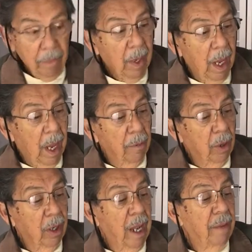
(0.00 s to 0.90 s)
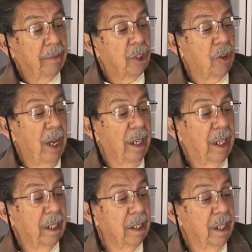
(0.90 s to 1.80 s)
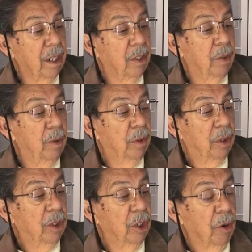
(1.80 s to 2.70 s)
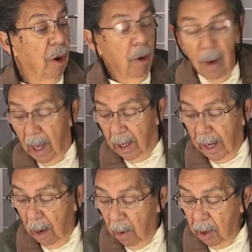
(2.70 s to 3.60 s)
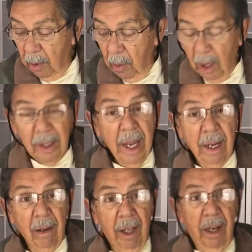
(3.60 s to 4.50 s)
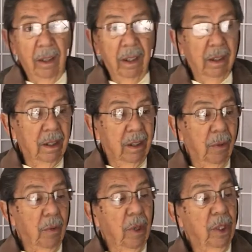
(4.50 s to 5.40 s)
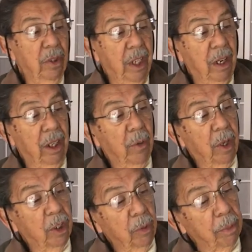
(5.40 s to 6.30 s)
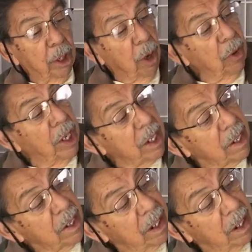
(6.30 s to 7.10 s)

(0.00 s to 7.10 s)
and we're going to have to try to get this thing to grow. Now, where do we want that air layer? We want to do the air layer. We want to do it below this